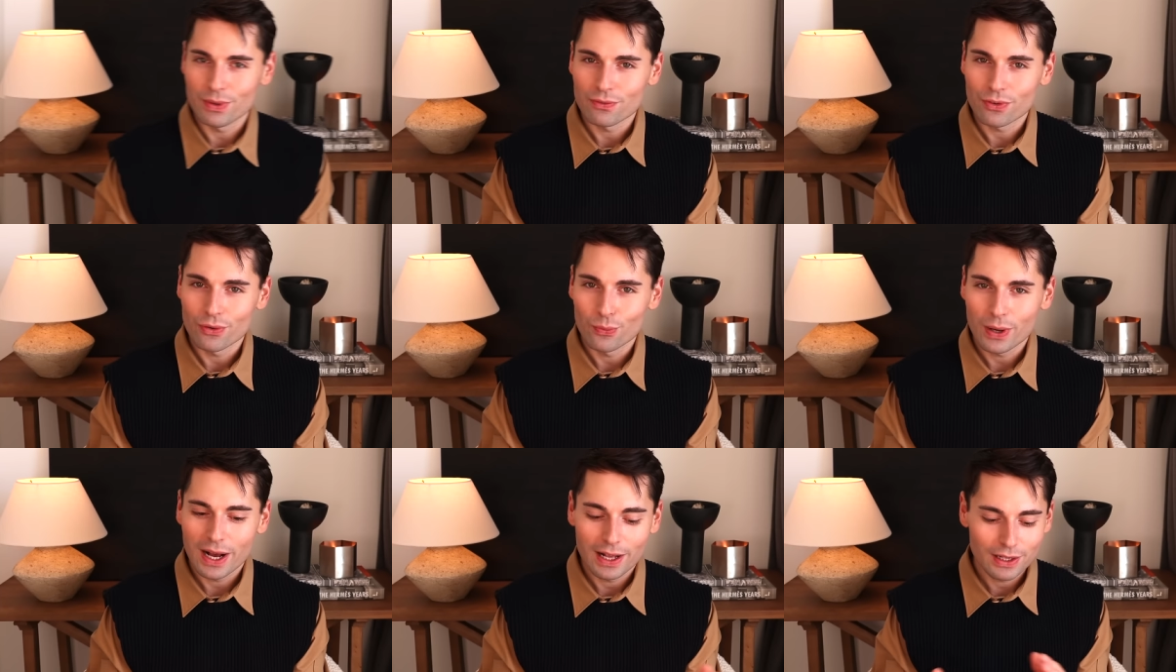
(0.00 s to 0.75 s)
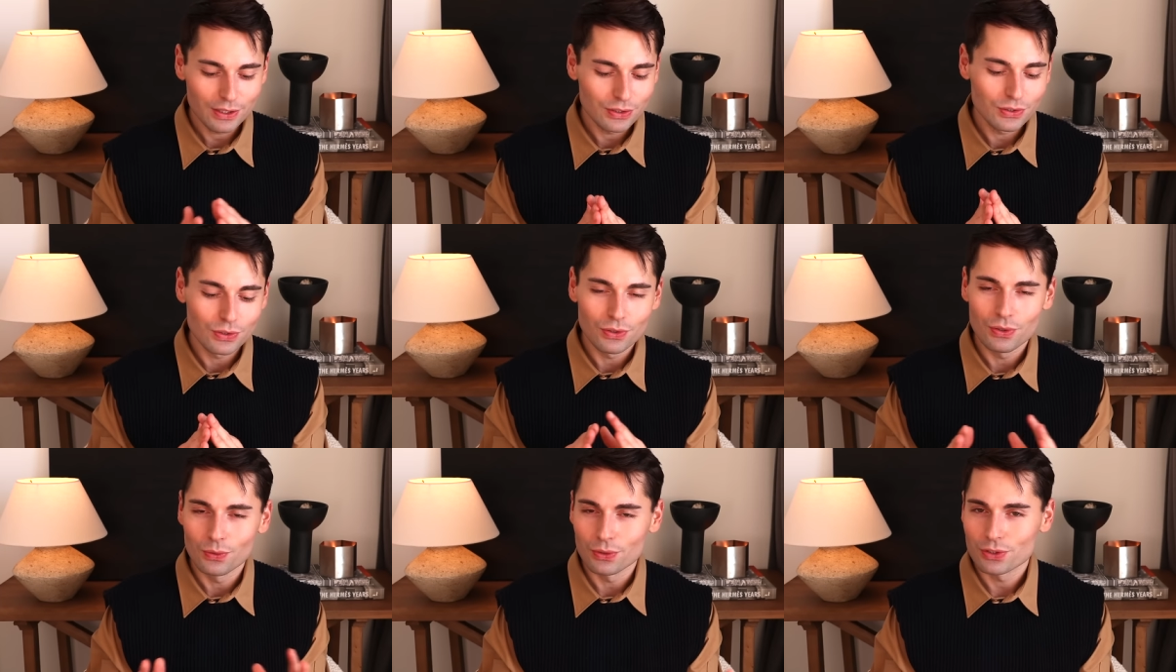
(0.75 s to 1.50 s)
me for a while, you
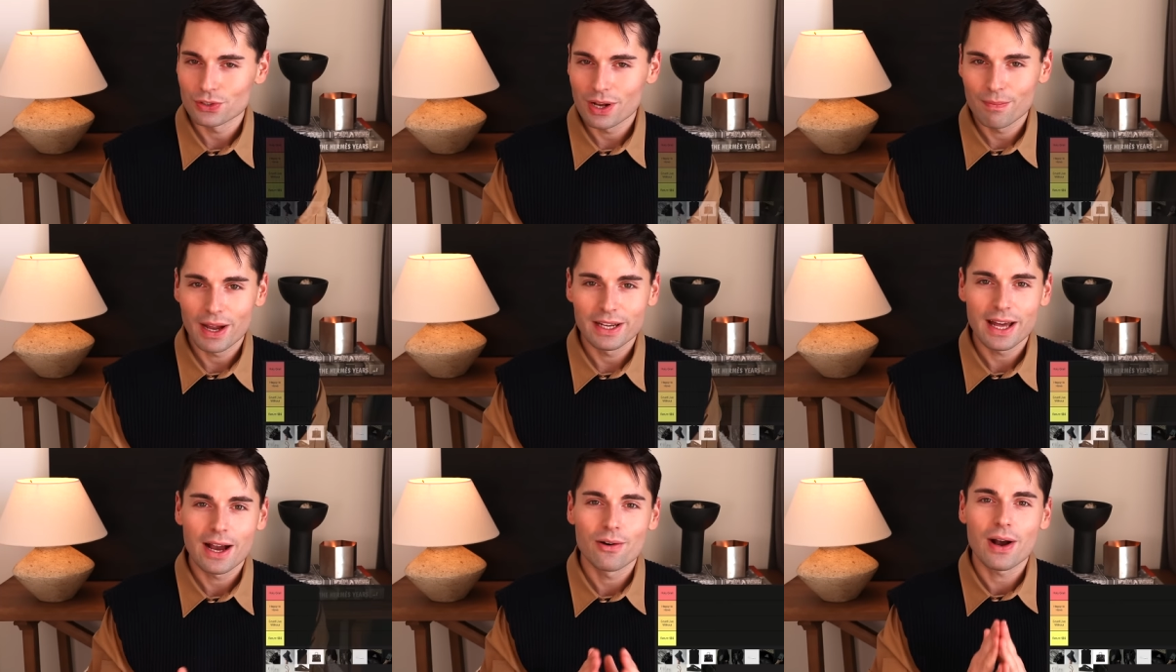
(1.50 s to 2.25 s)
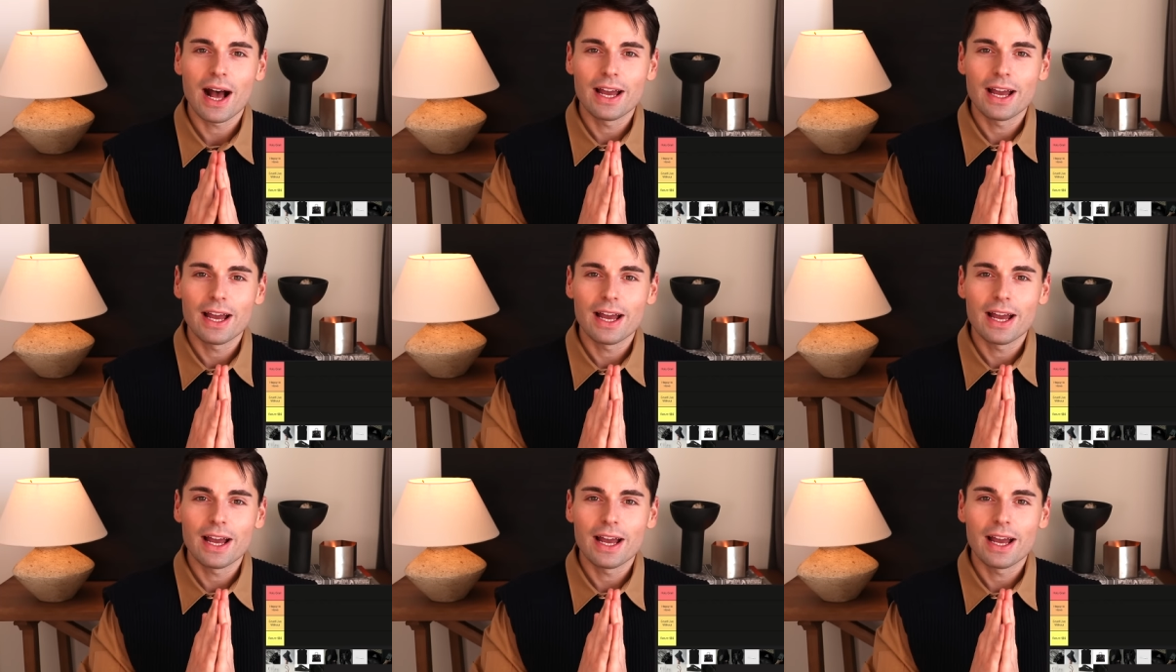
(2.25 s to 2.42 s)
know the drill by now.